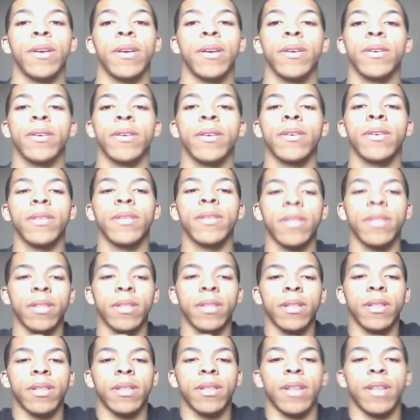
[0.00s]
her,
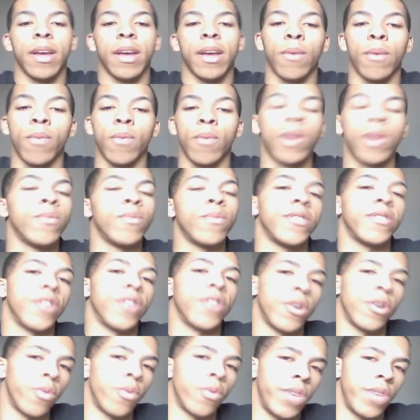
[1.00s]
like what was
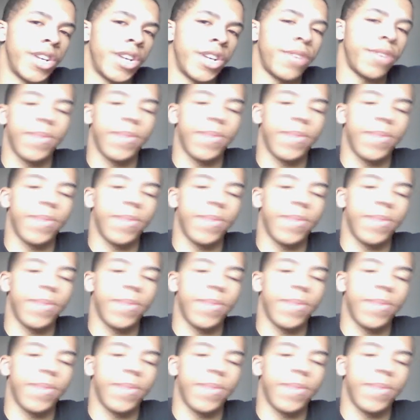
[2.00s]
her wish?